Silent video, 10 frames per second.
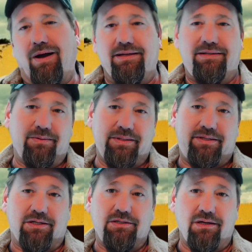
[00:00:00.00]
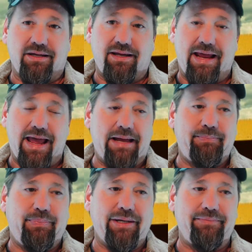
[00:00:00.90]
idea what they're looking
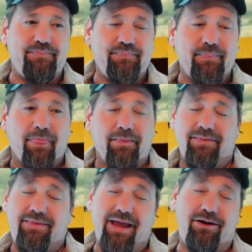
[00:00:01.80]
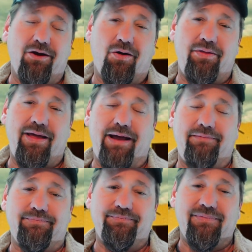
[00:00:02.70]
at, but they know
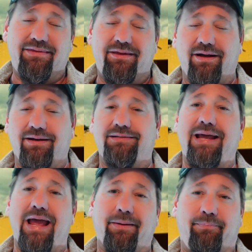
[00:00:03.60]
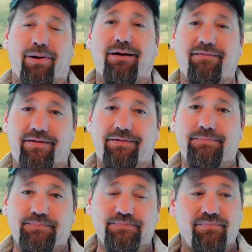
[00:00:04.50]
that they're going to take a part of it.
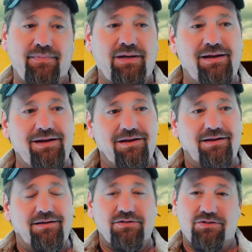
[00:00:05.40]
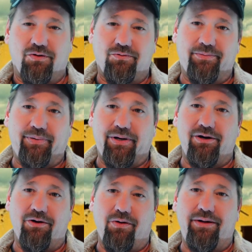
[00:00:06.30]
So
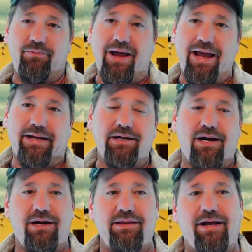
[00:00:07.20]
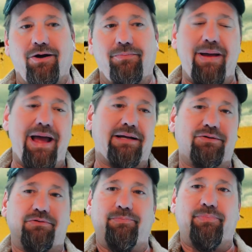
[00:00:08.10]
Roberto and Wagner, they go back
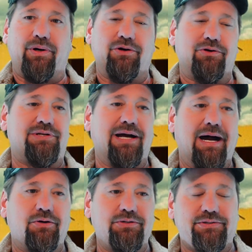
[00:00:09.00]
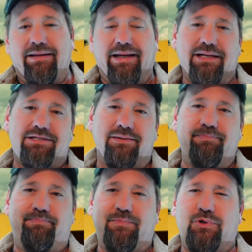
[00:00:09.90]
to Roberto's house, and they get
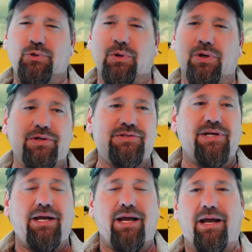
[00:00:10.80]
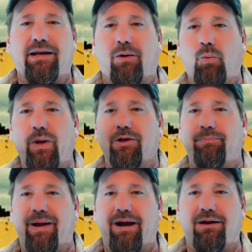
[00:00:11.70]
some tools and a
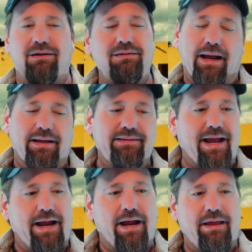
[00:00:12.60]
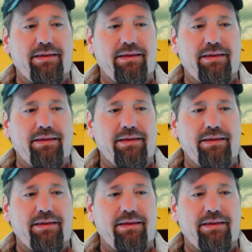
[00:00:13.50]
wheelbarrow, and they